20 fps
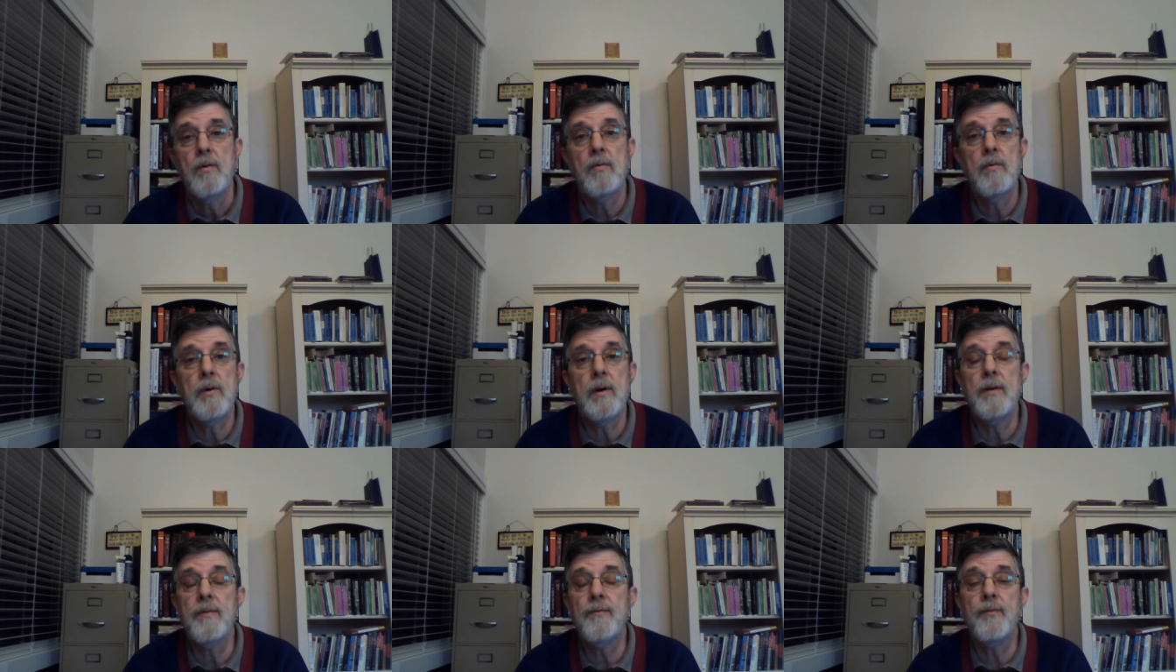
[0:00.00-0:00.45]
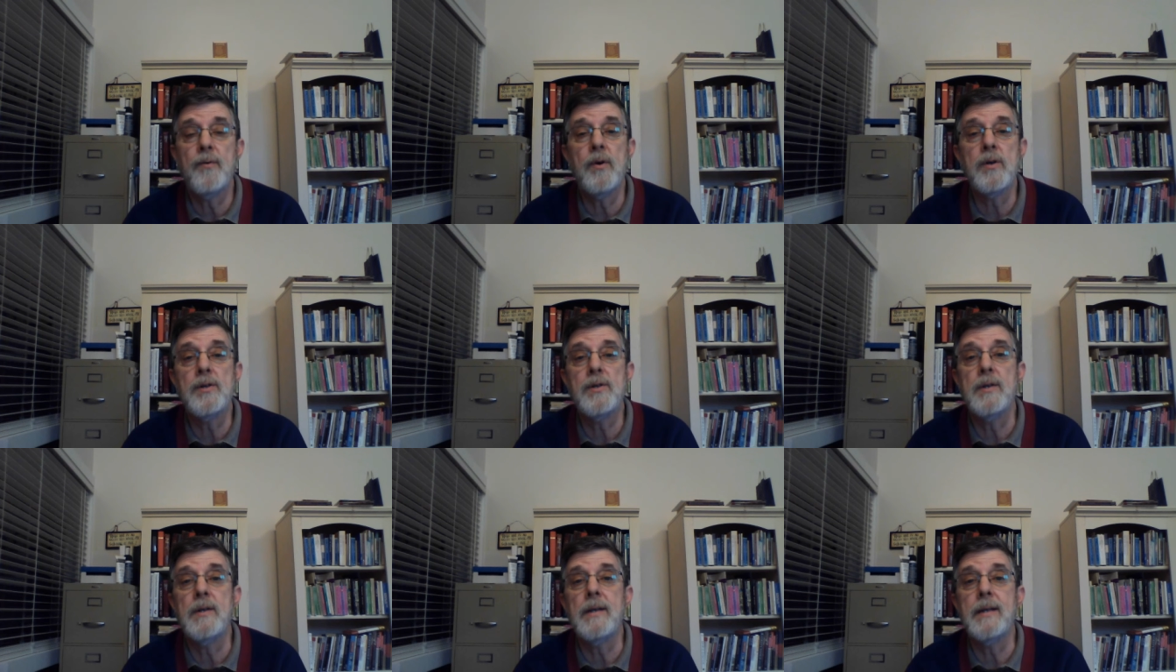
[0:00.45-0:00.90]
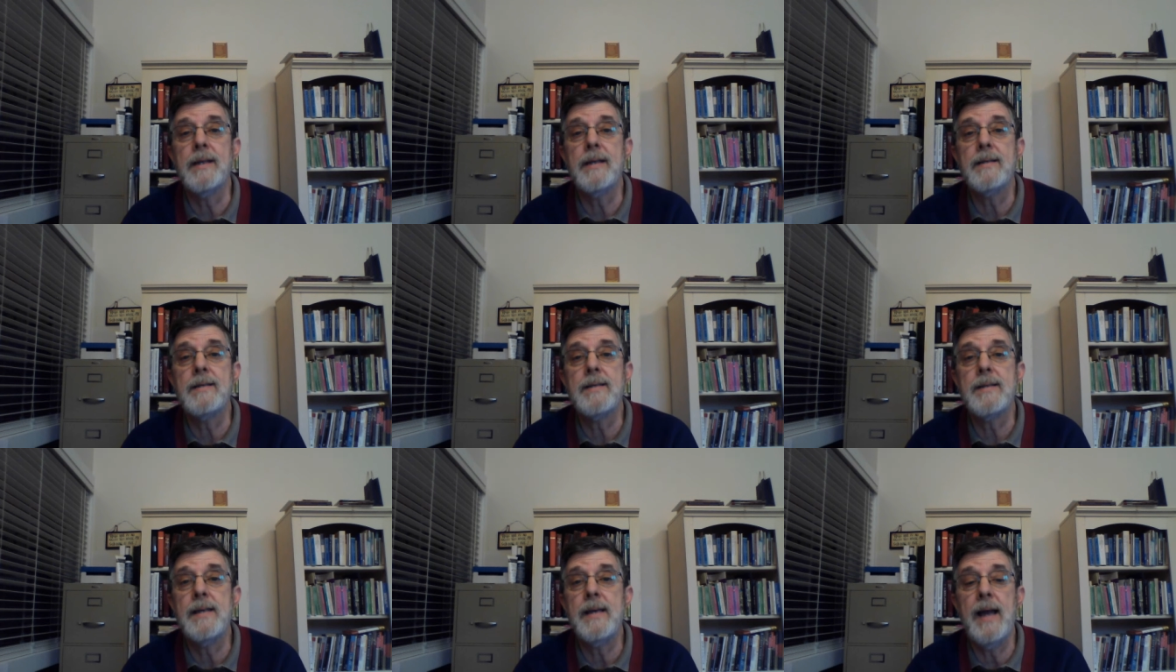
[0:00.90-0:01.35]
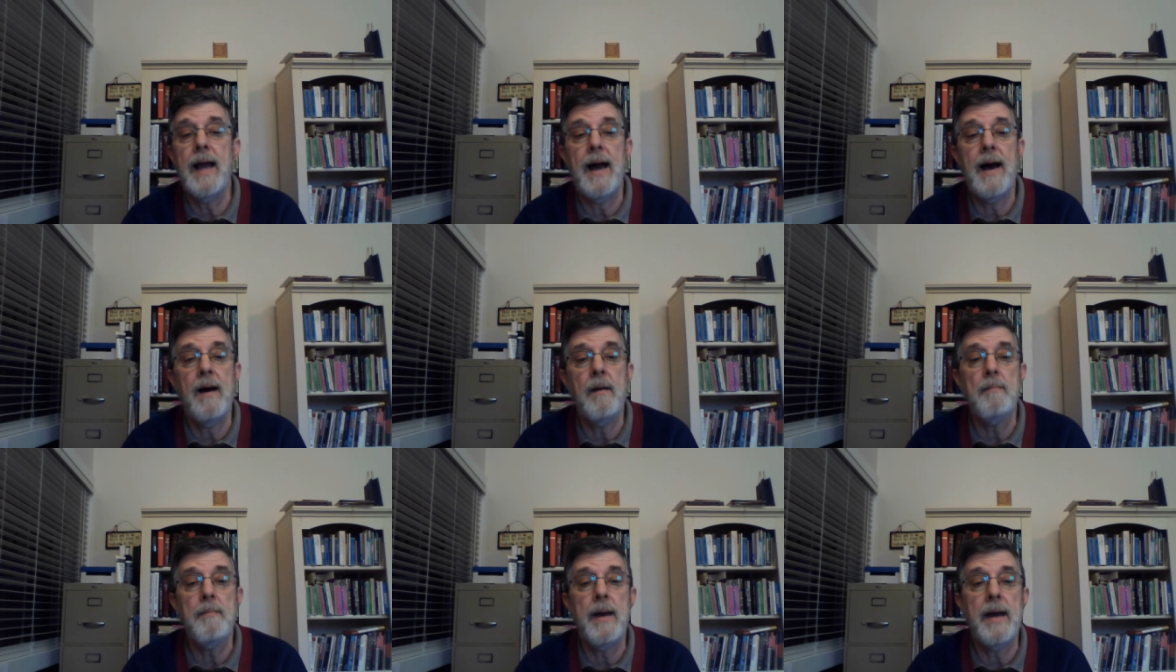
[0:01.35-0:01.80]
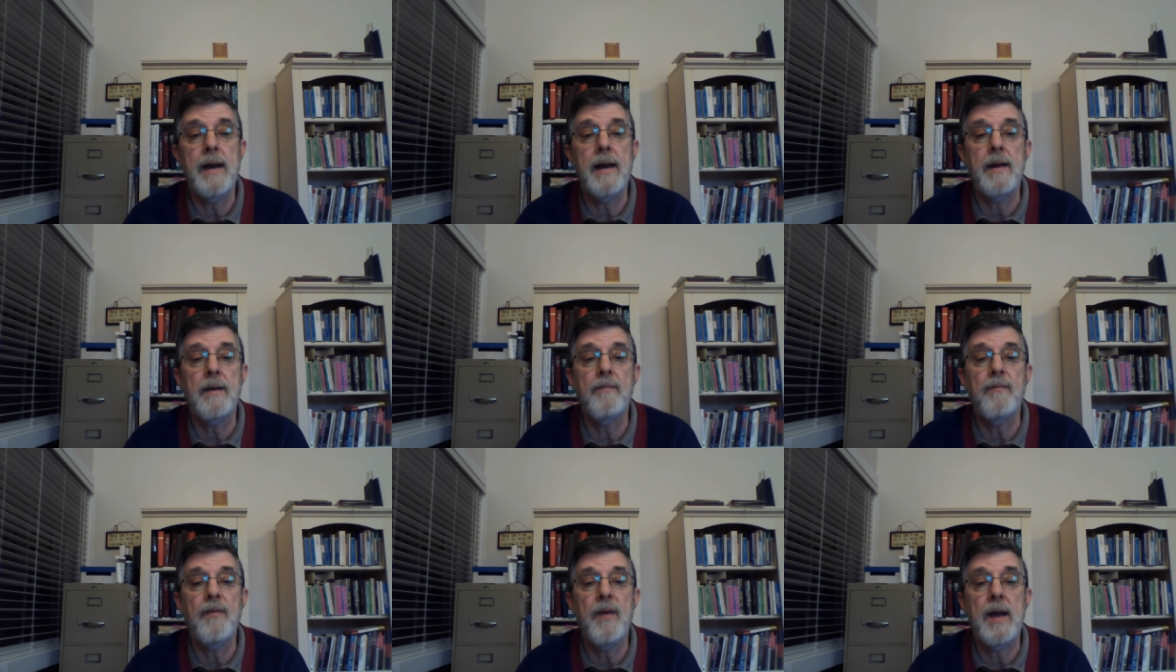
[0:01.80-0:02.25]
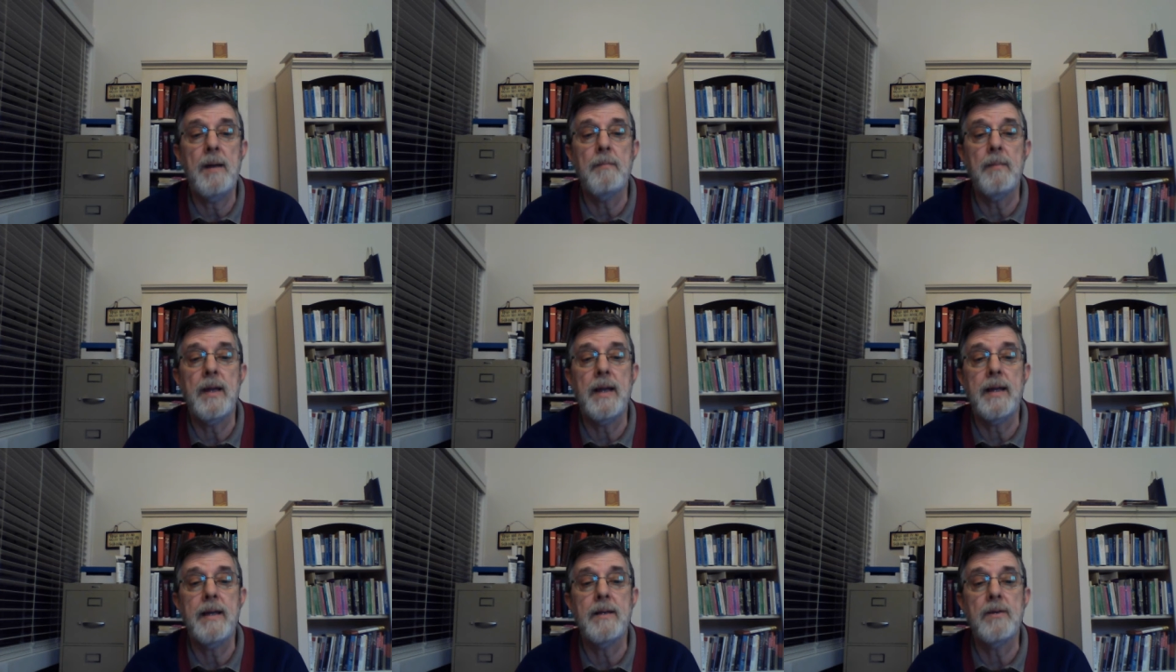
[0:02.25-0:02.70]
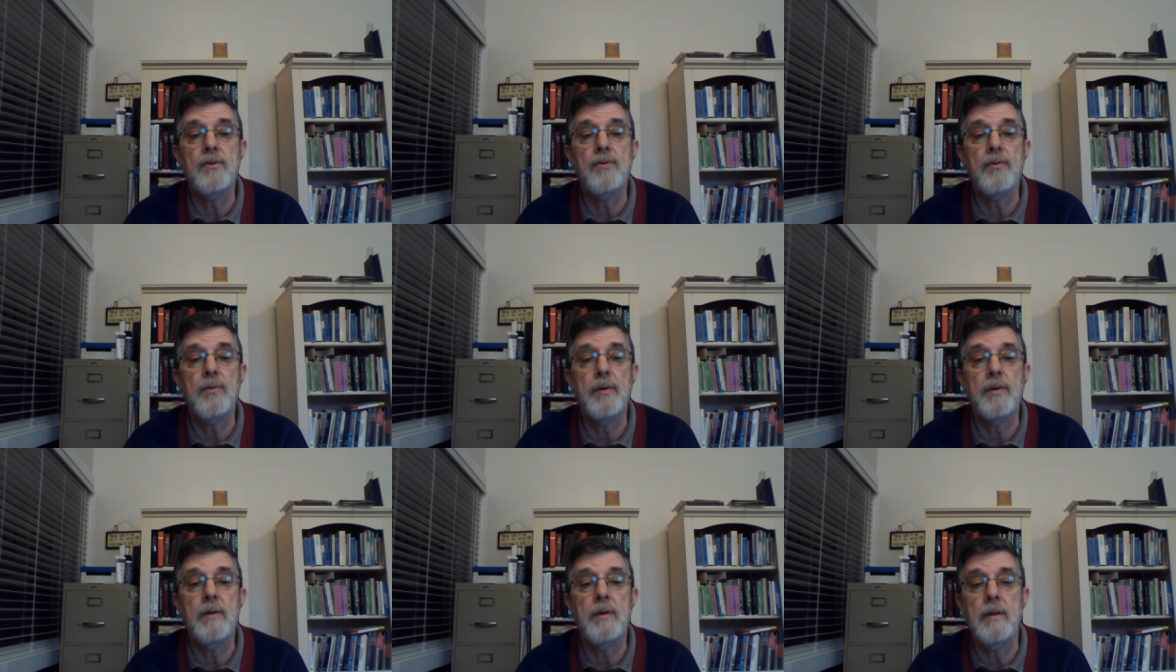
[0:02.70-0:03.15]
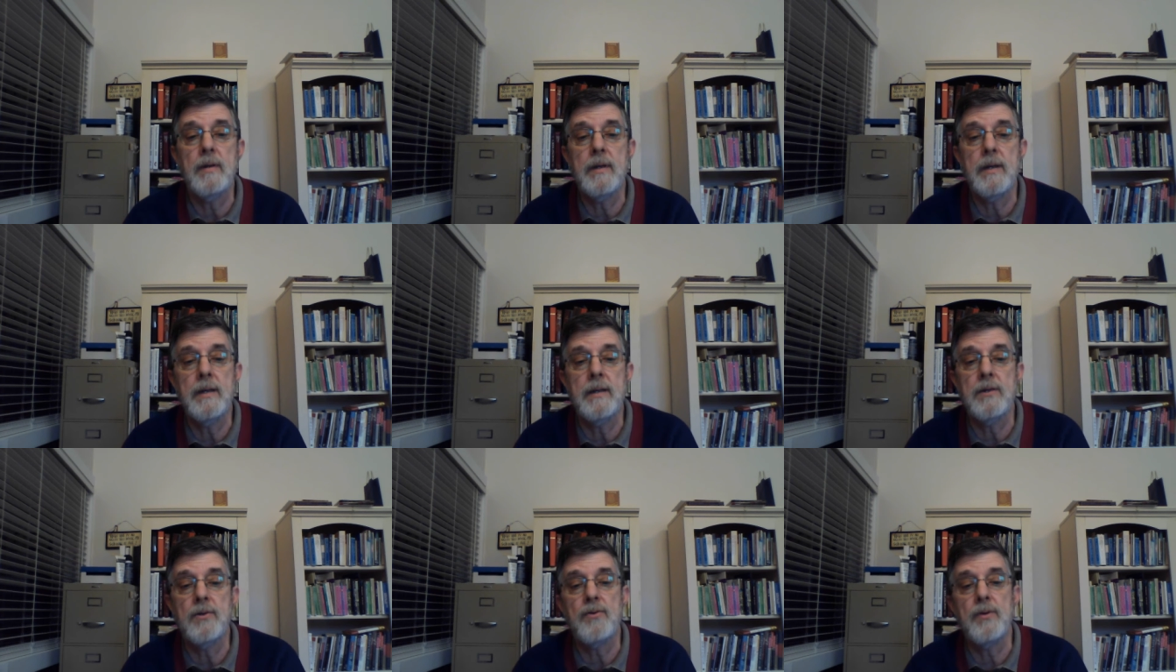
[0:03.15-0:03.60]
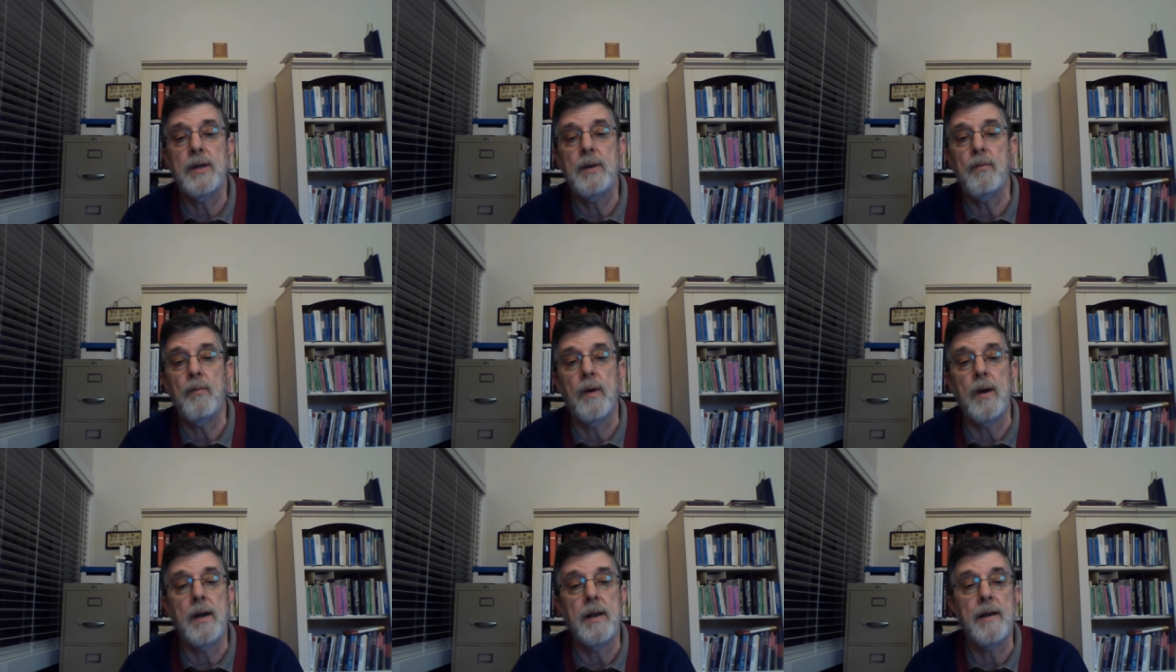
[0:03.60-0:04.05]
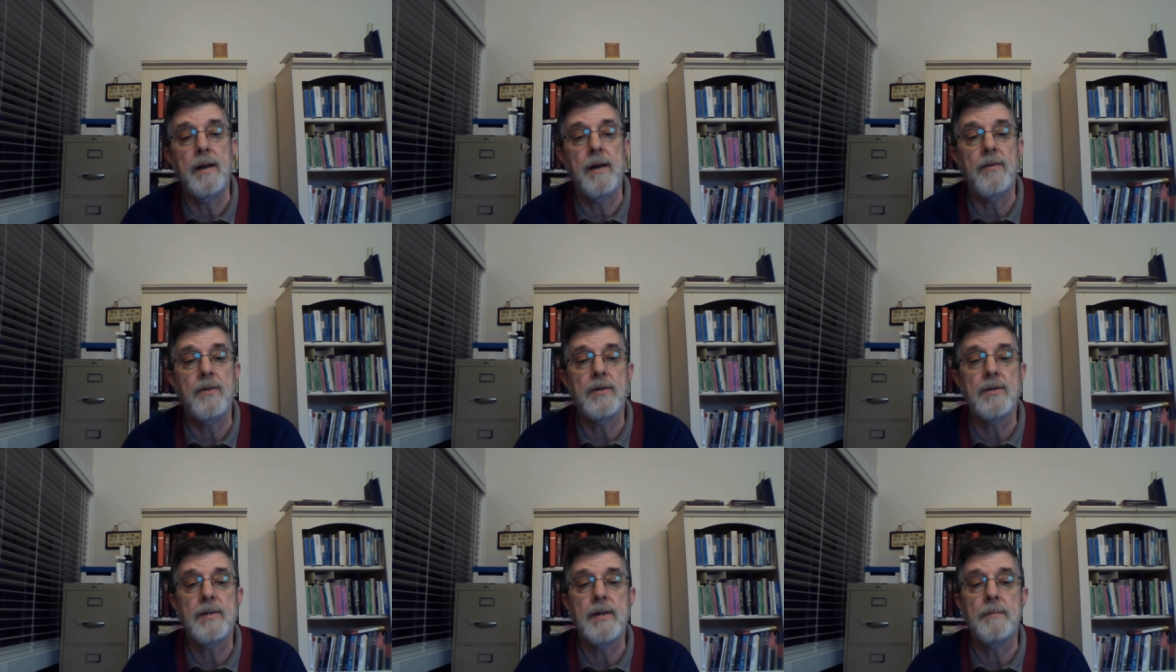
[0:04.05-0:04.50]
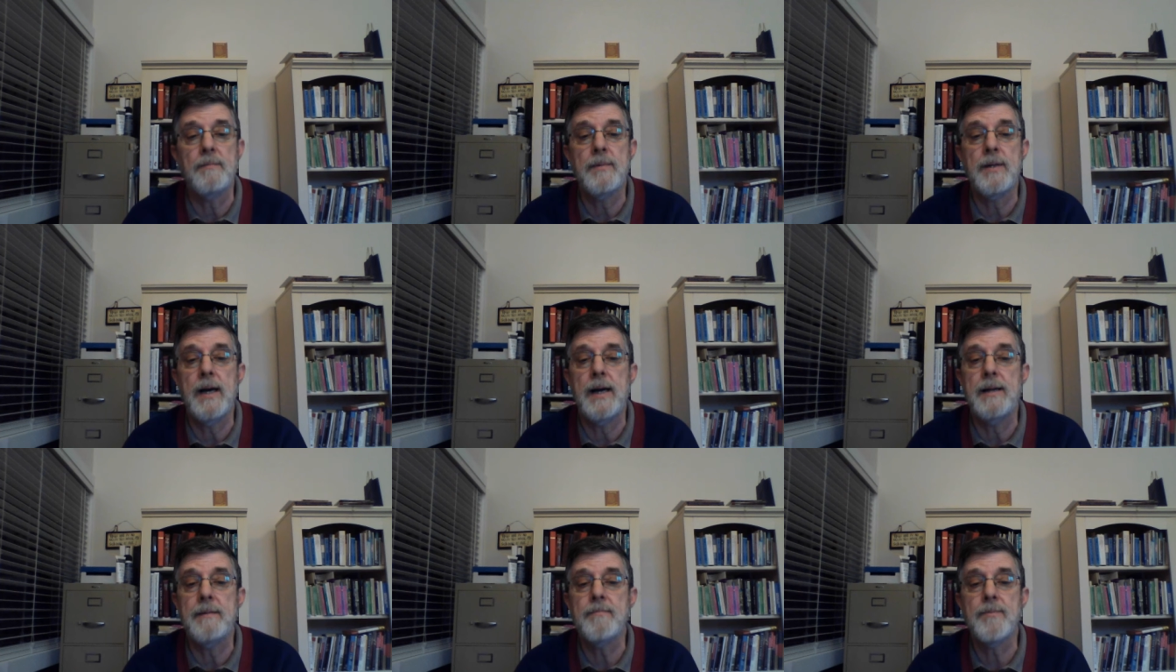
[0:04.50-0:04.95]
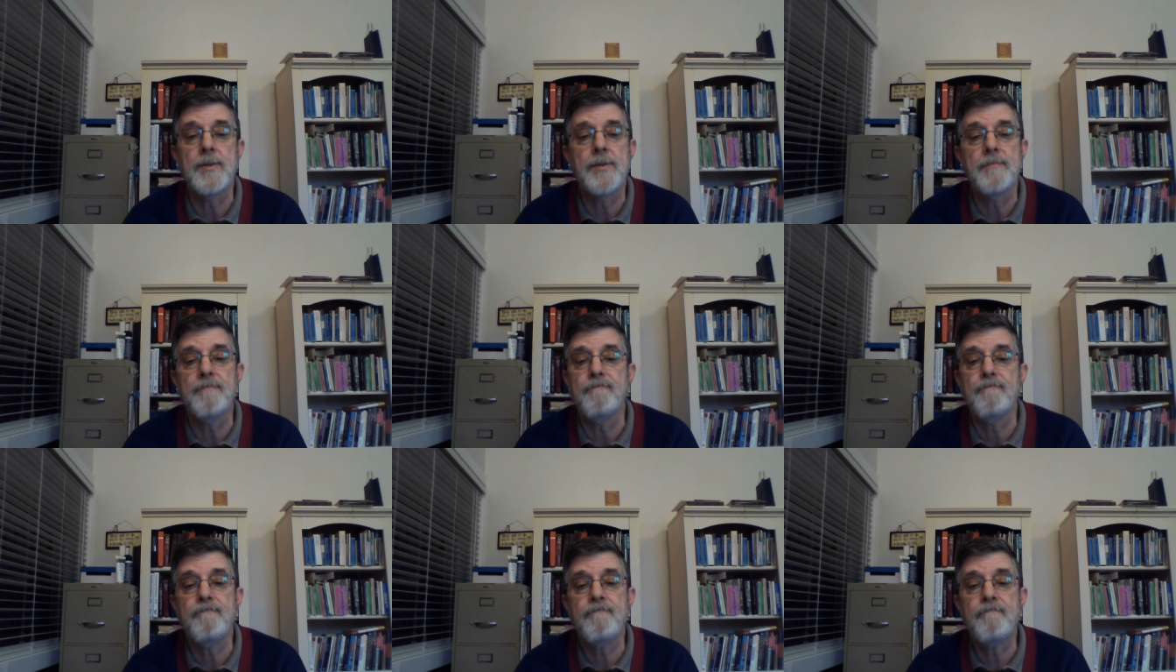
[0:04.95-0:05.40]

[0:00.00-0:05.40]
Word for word: or unfortunately, see how bad family can, tr- can treat one another sometimes.